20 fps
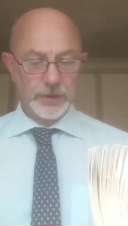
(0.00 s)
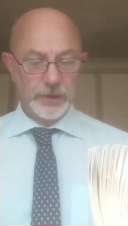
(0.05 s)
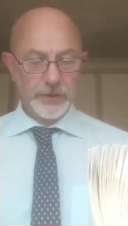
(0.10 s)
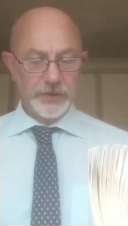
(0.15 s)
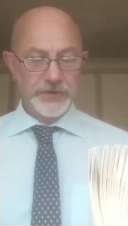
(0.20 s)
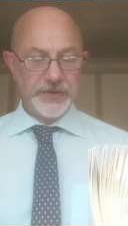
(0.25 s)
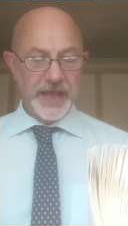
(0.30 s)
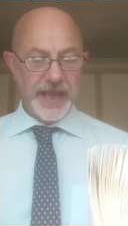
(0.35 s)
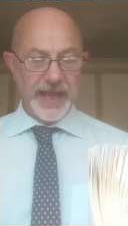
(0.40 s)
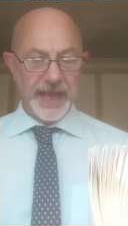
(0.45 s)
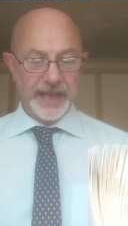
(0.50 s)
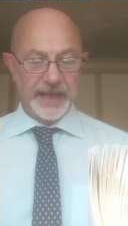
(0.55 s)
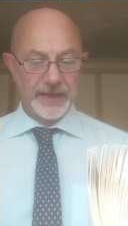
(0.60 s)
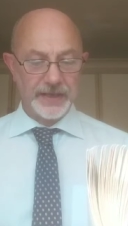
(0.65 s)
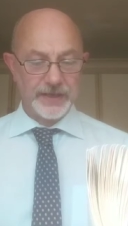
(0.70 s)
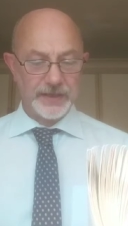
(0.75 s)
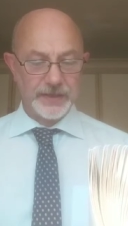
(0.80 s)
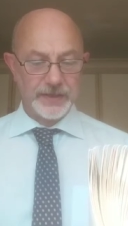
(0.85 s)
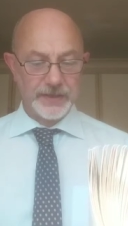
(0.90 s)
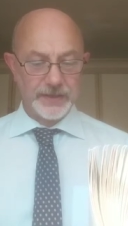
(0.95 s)
Who's there?
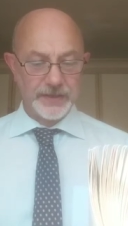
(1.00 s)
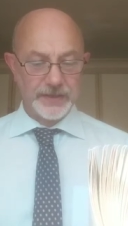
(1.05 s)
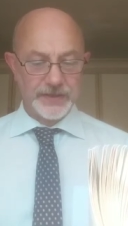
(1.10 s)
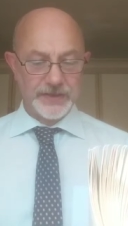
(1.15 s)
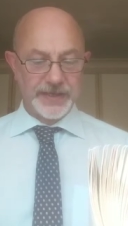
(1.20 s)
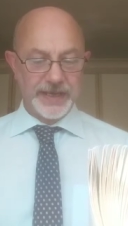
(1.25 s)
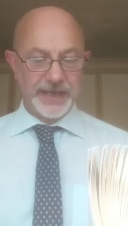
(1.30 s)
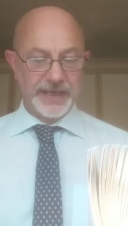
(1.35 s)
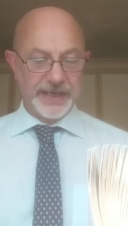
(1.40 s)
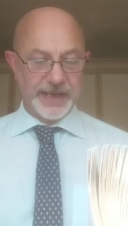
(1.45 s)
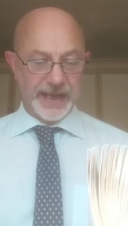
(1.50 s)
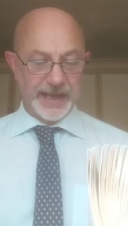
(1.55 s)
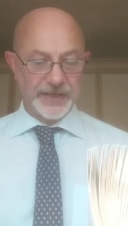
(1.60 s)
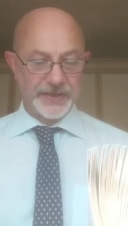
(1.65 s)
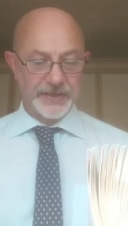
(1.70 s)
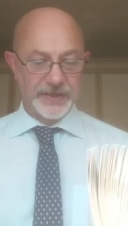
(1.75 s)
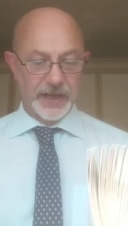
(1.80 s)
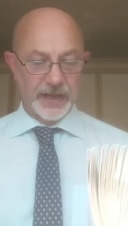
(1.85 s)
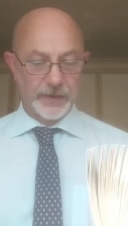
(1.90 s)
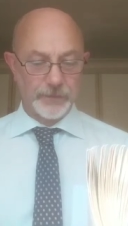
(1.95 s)
Skin
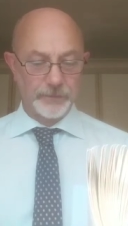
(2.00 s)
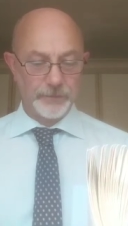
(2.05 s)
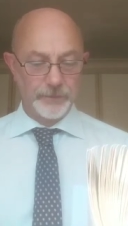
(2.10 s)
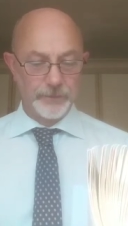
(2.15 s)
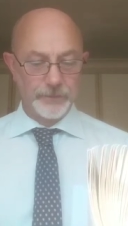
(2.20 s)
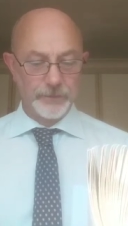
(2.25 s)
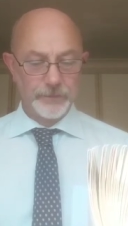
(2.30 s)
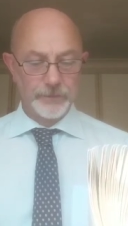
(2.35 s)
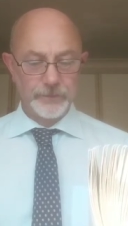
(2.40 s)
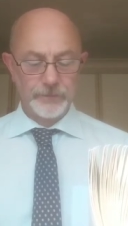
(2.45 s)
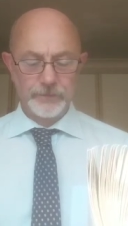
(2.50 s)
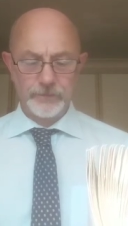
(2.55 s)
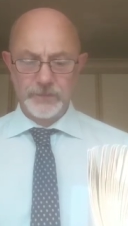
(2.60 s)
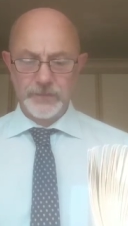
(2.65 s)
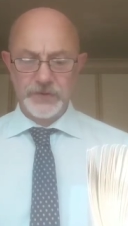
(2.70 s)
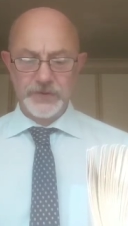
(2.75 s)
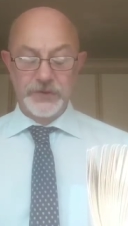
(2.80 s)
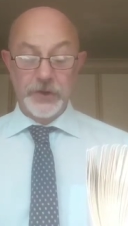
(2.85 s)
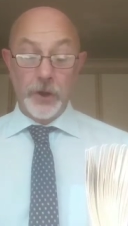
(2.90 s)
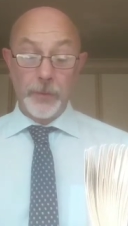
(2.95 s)
cancer.
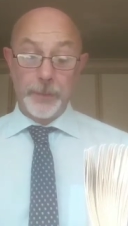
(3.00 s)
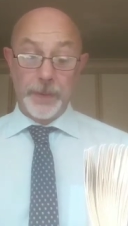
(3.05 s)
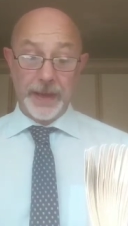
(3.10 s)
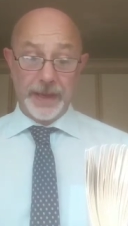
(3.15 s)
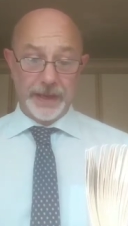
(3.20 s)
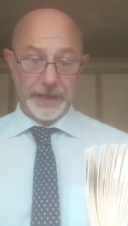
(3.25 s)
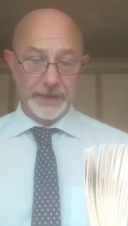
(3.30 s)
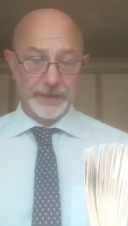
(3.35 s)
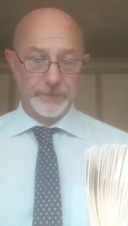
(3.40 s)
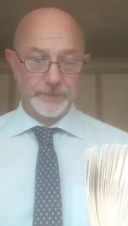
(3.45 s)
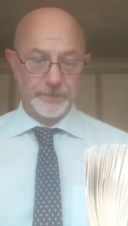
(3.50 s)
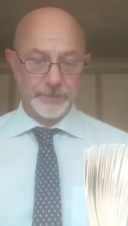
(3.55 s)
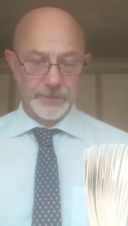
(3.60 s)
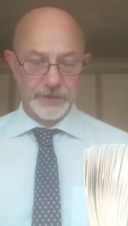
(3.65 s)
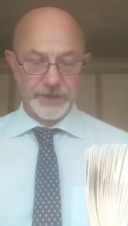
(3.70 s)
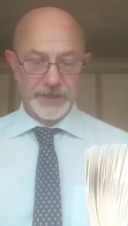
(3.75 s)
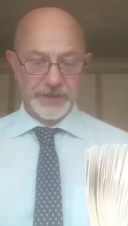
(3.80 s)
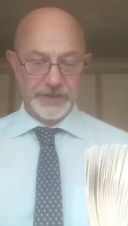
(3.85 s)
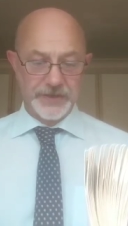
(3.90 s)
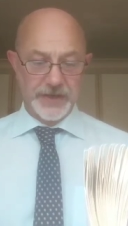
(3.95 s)
Stop it,
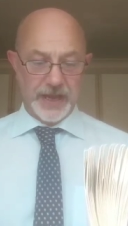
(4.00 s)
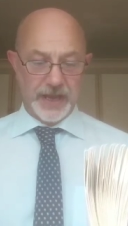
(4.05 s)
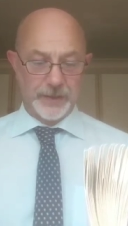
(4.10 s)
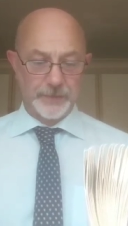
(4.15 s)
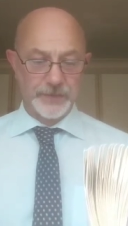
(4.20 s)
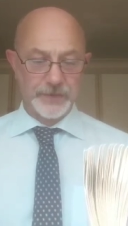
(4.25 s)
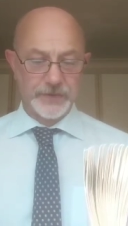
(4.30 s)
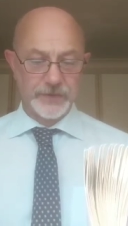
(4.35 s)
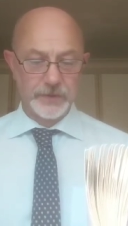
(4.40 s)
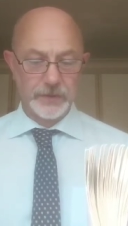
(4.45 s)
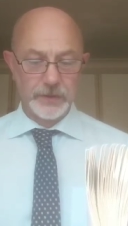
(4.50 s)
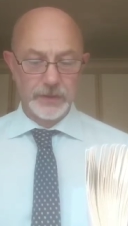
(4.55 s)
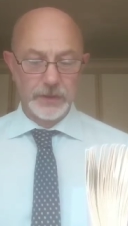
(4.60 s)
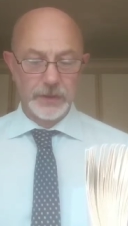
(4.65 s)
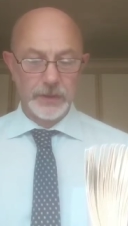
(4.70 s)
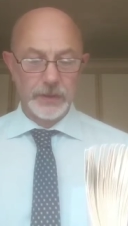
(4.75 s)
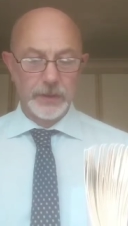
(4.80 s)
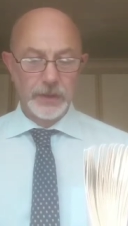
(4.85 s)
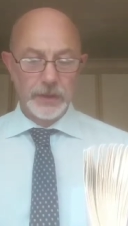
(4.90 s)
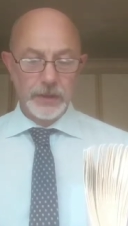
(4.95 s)
she snaps.
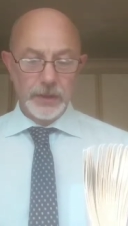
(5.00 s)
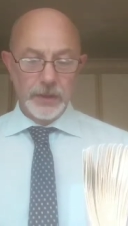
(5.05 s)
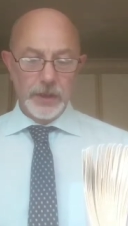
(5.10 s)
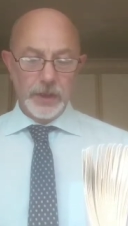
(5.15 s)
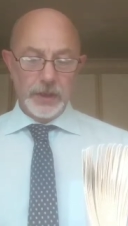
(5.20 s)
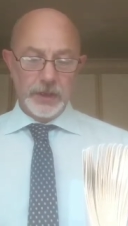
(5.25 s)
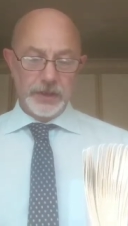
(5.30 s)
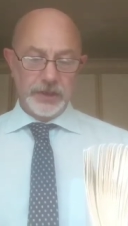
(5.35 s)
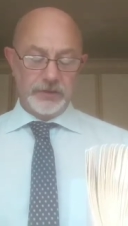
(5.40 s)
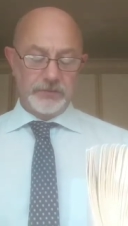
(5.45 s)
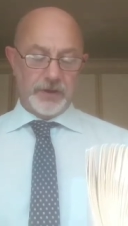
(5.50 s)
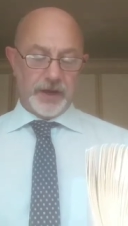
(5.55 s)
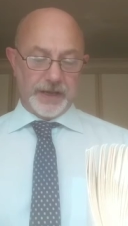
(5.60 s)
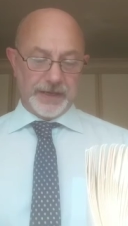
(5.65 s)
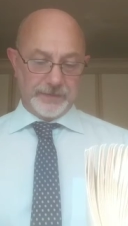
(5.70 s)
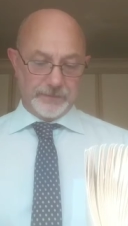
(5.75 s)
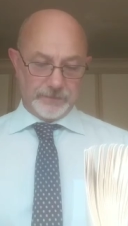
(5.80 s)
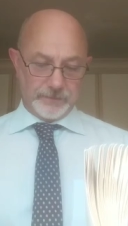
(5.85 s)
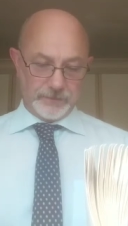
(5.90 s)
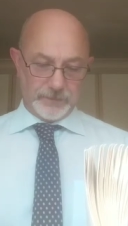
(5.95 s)
You're
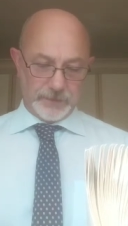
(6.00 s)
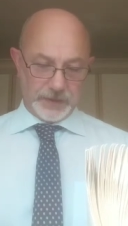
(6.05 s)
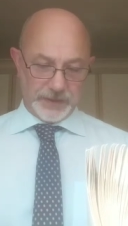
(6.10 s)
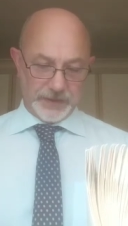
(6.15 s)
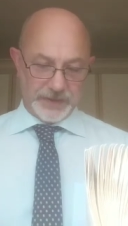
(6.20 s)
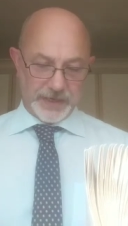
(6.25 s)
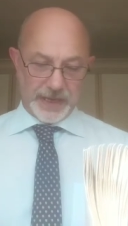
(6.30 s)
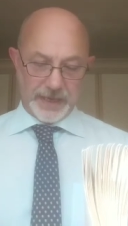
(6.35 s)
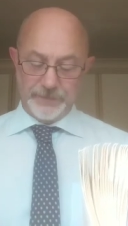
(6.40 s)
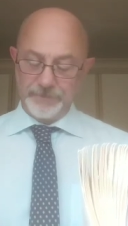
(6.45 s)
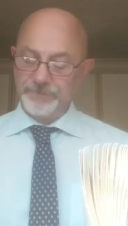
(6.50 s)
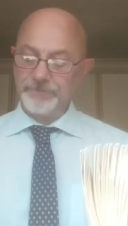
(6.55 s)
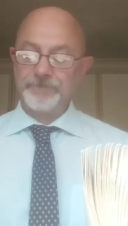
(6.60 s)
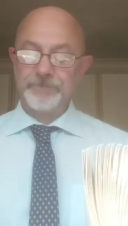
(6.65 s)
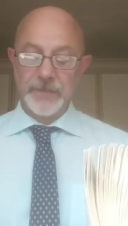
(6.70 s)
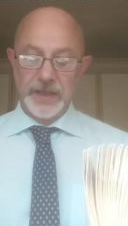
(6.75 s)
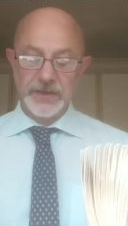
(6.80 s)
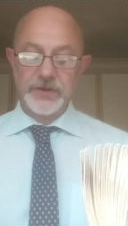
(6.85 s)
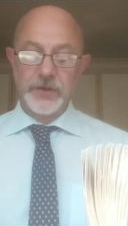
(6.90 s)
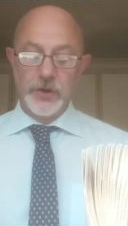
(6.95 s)
right, I say.
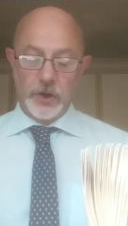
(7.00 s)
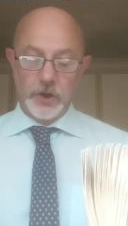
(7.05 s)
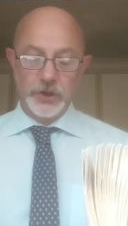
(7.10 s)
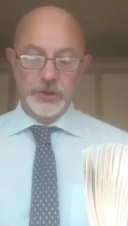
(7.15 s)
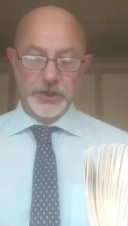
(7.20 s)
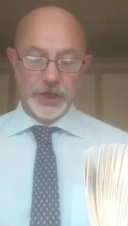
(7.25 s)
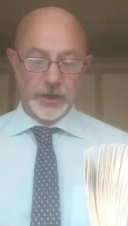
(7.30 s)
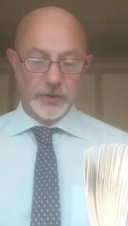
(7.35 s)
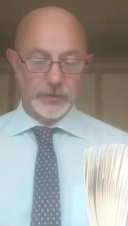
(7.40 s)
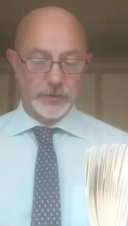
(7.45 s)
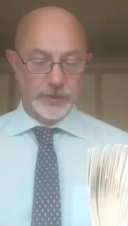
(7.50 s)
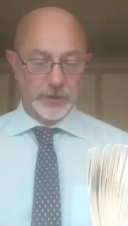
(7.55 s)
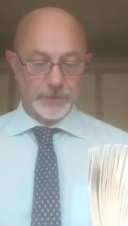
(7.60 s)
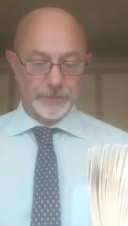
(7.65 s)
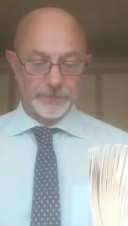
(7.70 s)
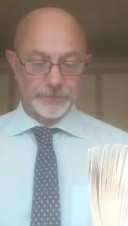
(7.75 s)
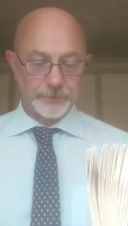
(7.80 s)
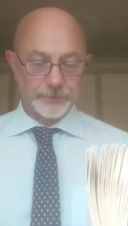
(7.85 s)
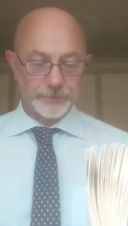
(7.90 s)
It's not a joke.